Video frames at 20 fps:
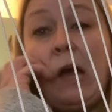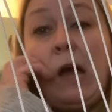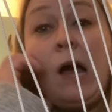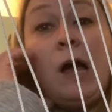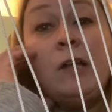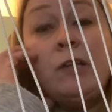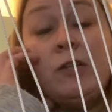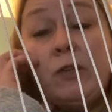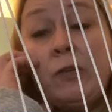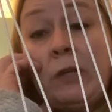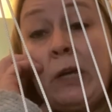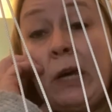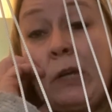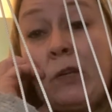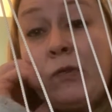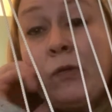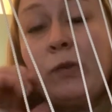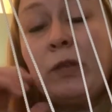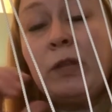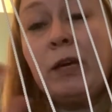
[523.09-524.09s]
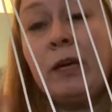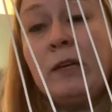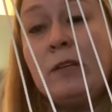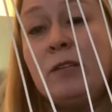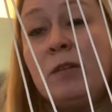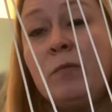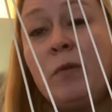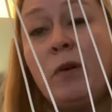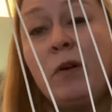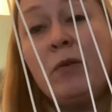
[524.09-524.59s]
and do natural things.
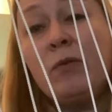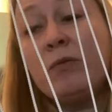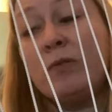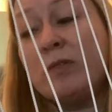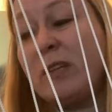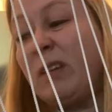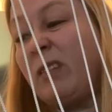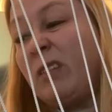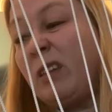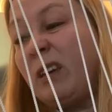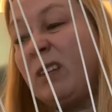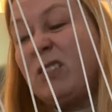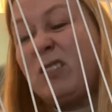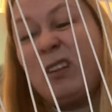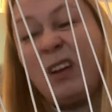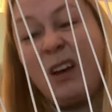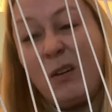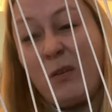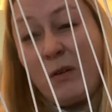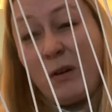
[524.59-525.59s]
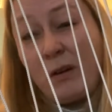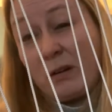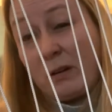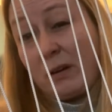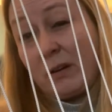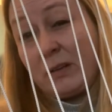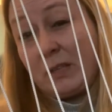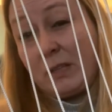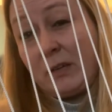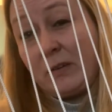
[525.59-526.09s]
You might also think, you know, I'd
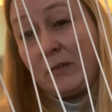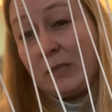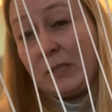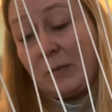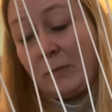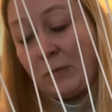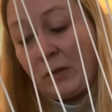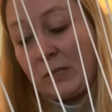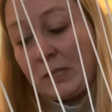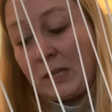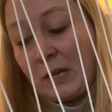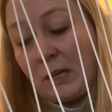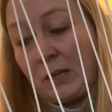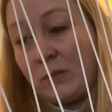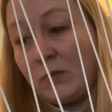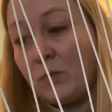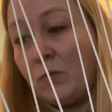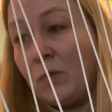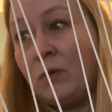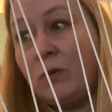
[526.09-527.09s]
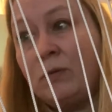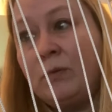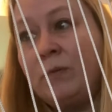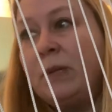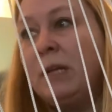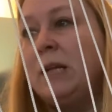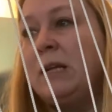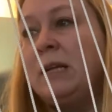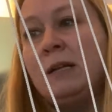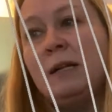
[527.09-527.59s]
like to use some nice coloured wool,
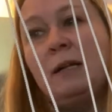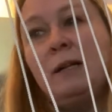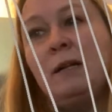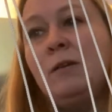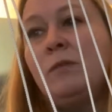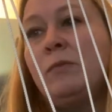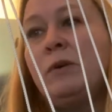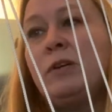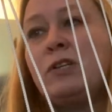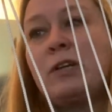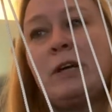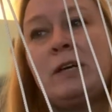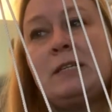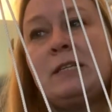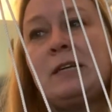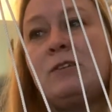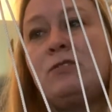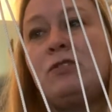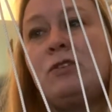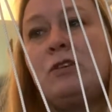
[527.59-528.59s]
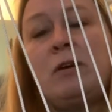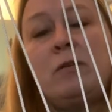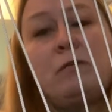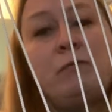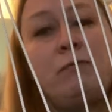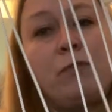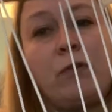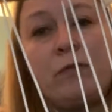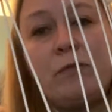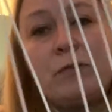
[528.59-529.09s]
in which case, as you know, at
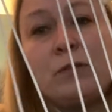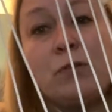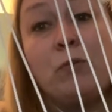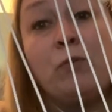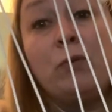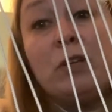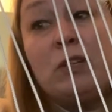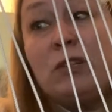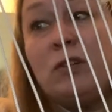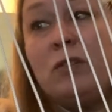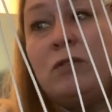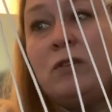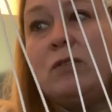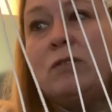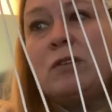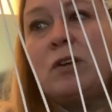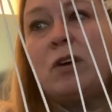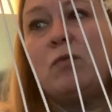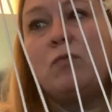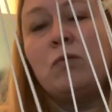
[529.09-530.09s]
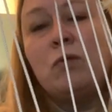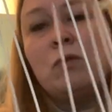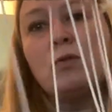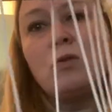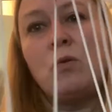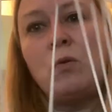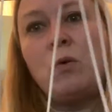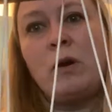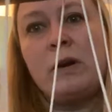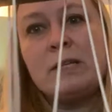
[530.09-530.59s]
Forest School we do use our wool
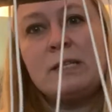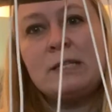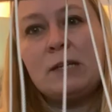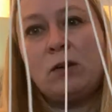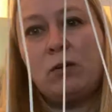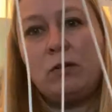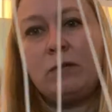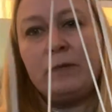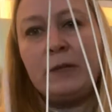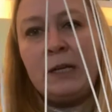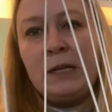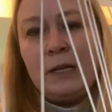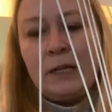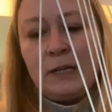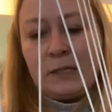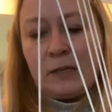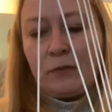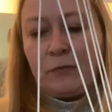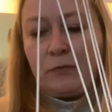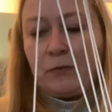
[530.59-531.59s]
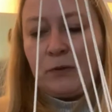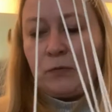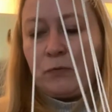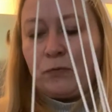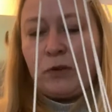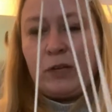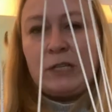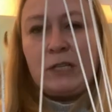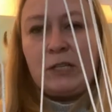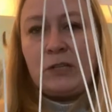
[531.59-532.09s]
quite a lot, so feel
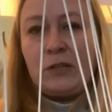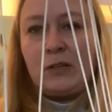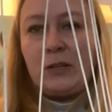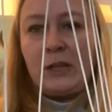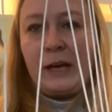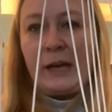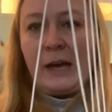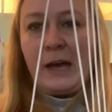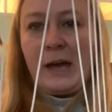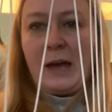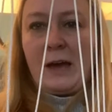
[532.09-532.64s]
free to do that